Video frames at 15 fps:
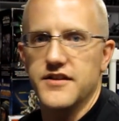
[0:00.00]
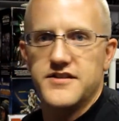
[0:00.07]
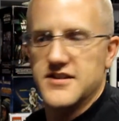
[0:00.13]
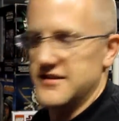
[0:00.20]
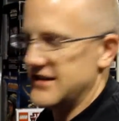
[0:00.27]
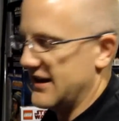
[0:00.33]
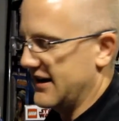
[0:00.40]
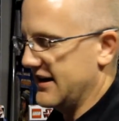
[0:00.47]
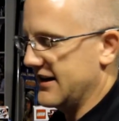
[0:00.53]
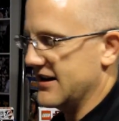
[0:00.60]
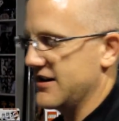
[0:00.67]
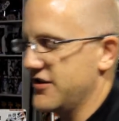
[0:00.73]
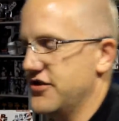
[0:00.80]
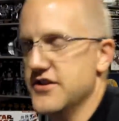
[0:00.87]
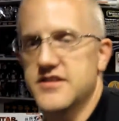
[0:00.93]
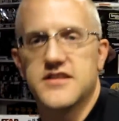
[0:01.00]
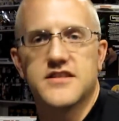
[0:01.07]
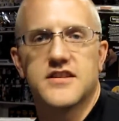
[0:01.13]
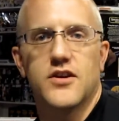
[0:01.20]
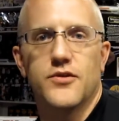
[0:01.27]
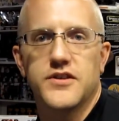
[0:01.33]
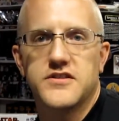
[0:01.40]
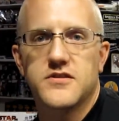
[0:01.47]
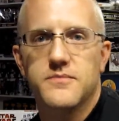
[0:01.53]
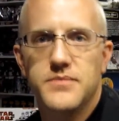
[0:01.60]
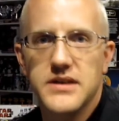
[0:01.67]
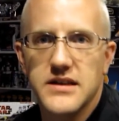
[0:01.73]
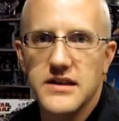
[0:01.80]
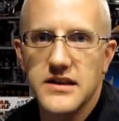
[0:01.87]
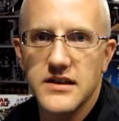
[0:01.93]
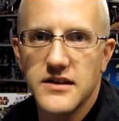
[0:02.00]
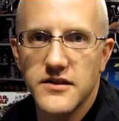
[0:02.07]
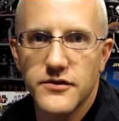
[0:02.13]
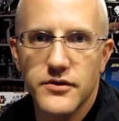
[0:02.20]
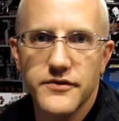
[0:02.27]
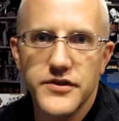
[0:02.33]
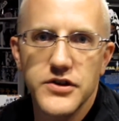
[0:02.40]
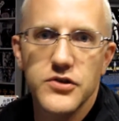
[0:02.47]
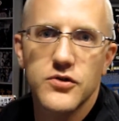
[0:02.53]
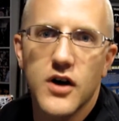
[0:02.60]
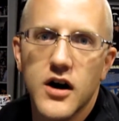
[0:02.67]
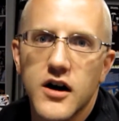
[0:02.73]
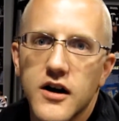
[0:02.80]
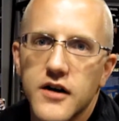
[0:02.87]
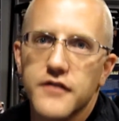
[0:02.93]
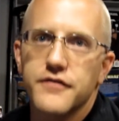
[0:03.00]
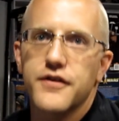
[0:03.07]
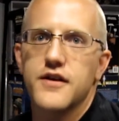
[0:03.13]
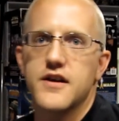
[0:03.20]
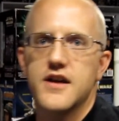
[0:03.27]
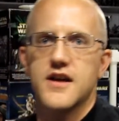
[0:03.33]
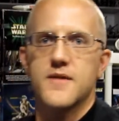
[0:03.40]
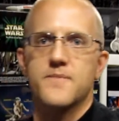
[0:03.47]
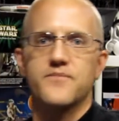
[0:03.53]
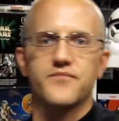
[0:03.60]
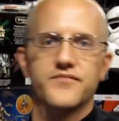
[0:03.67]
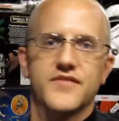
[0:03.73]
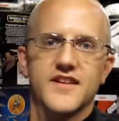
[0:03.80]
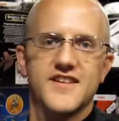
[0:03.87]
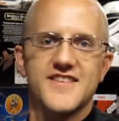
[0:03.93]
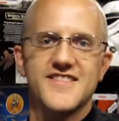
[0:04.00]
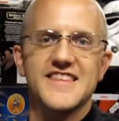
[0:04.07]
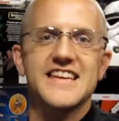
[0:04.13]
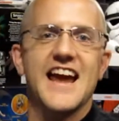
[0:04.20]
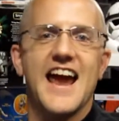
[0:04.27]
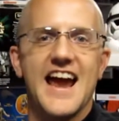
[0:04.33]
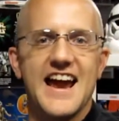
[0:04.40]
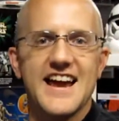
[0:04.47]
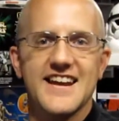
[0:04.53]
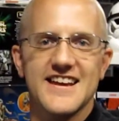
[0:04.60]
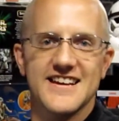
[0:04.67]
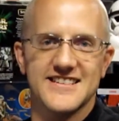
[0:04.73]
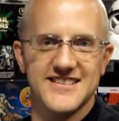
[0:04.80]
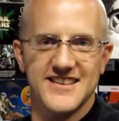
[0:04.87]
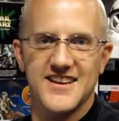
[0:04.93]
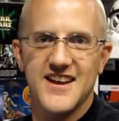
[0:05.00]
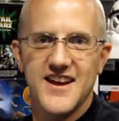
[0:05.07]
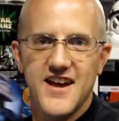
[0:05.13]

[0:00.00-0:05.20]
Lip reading: Today, this is going to be the review of the AT-AT.